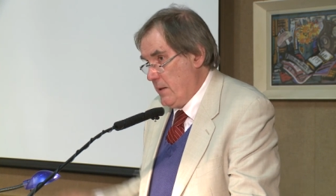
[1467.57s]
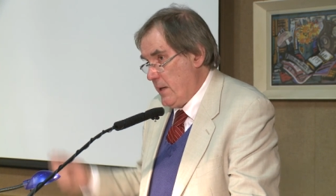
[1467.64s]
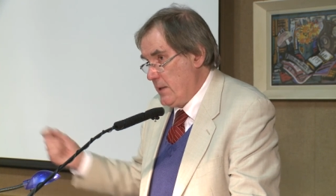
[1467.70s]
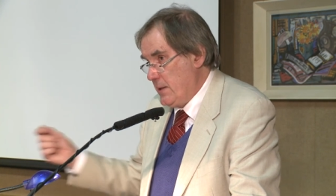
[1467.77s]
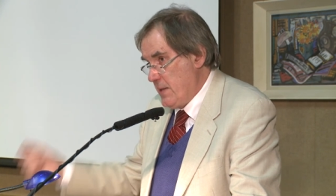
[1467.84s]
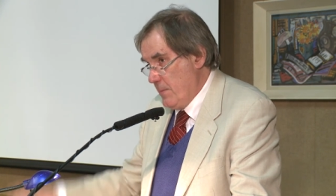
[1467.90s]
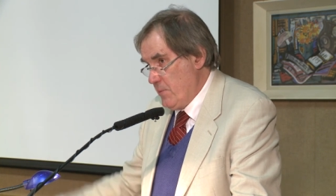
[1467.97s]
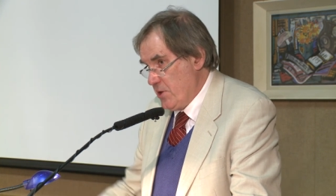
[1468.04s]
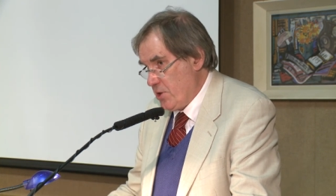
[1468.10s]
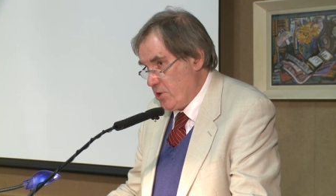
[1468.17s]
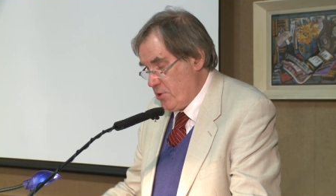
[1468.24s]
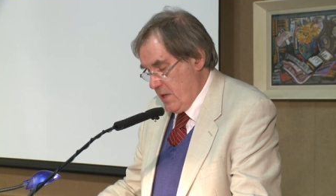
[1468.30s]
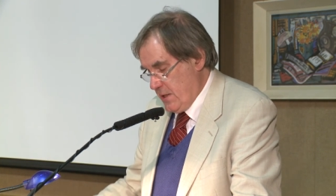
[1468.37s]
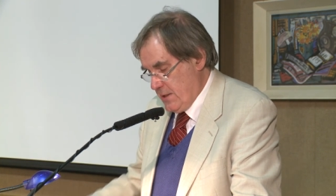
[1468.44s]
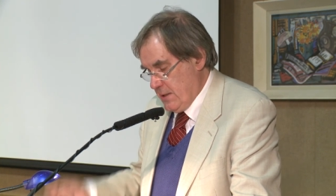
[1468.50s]
They
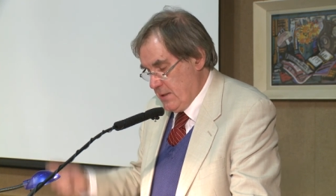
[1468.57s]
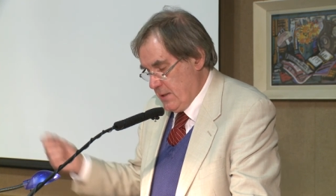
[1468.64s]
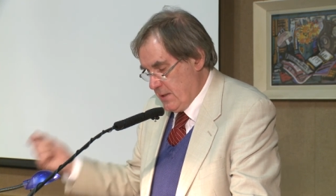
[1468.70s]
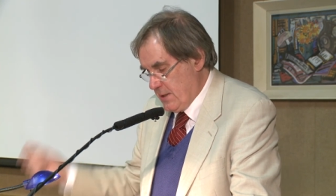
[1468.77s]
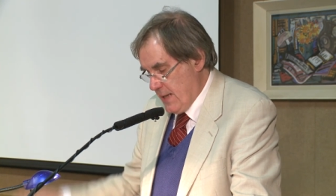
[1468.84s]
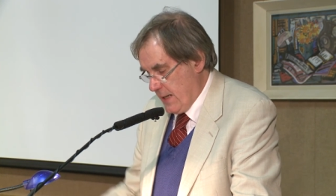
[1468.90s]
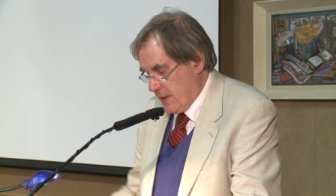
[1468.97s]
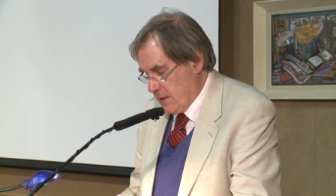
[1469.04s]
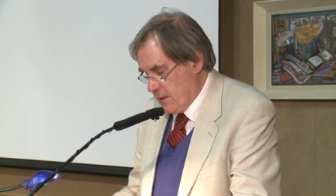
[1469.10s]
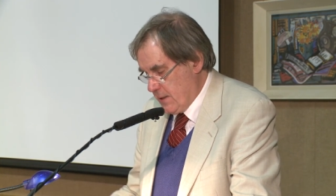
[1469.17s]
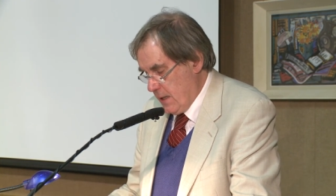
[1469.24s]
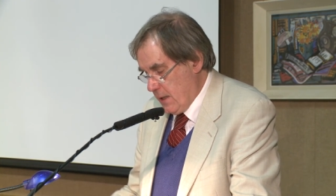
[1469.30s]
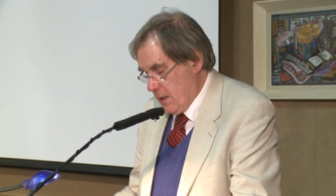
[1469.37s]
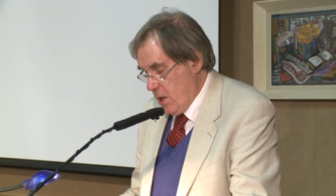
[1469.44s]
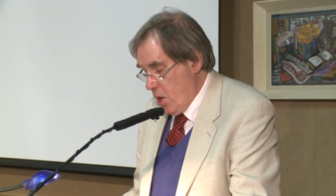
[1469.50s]
demonstrated
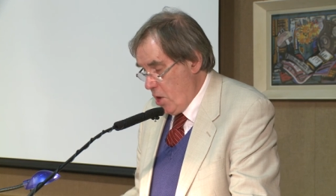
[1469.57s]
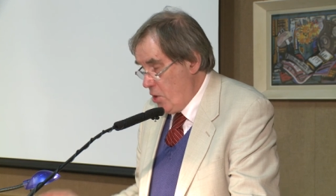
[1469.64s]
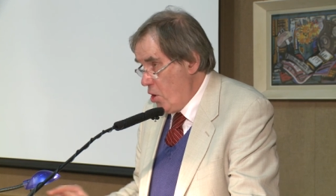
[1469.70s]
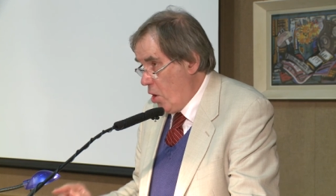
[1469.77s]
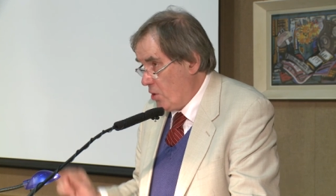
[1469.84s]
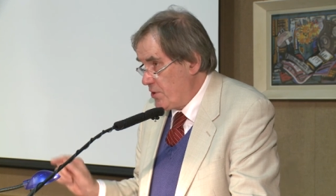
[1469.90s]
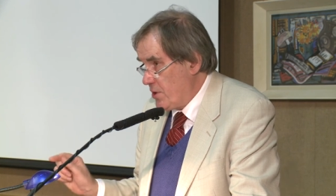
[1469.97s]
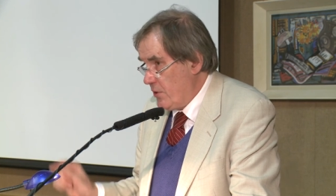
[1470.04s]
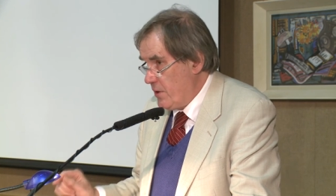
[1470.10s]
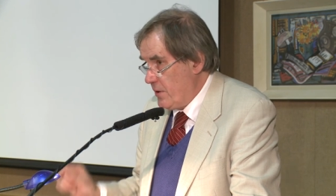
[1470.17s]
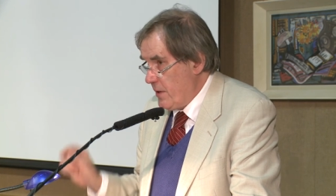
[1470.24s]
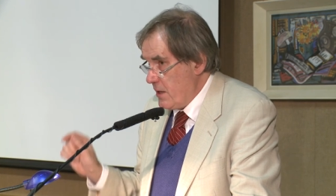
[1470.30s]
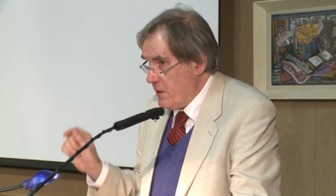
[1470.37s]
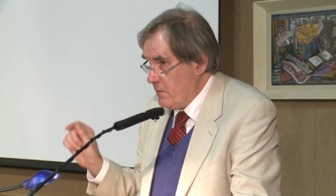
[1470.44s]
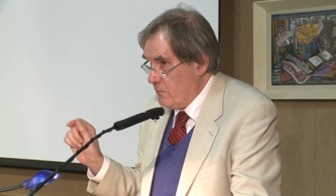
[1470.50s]
sanctity, not
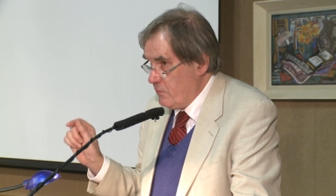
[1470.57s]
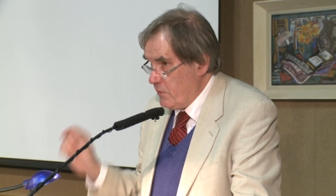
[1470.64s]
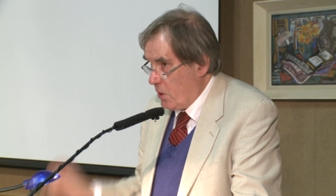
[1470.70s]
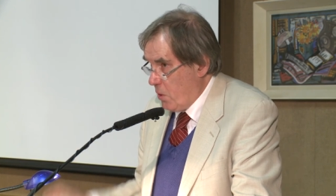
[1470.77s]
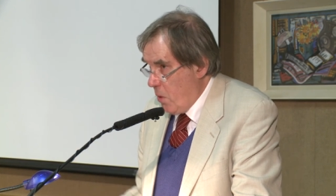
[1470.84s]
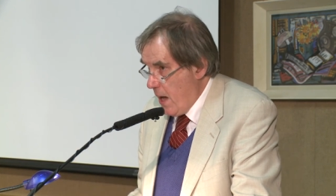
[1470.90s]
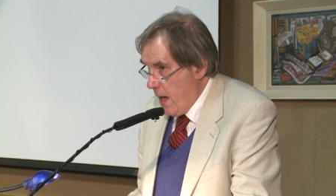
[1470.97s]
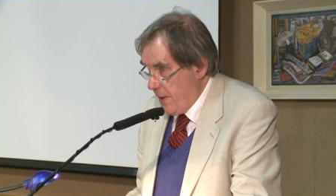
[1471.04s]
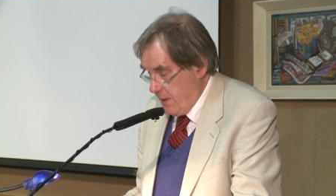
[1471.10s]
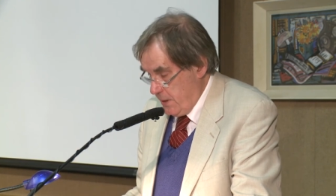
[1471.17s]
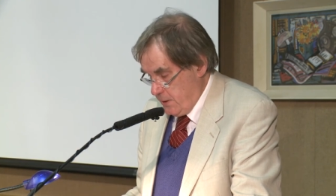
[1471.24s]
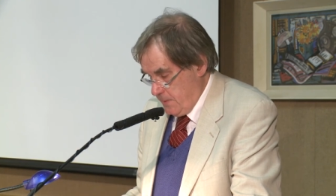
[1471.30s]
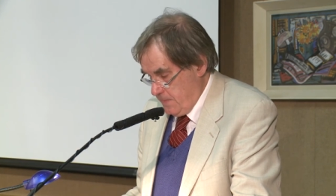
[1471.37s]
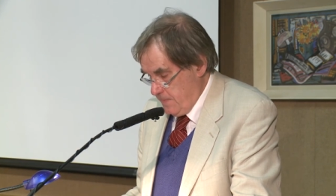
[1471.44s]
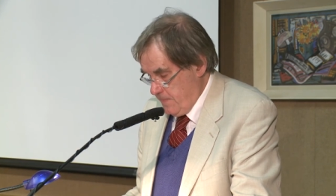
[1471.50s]
that they required it.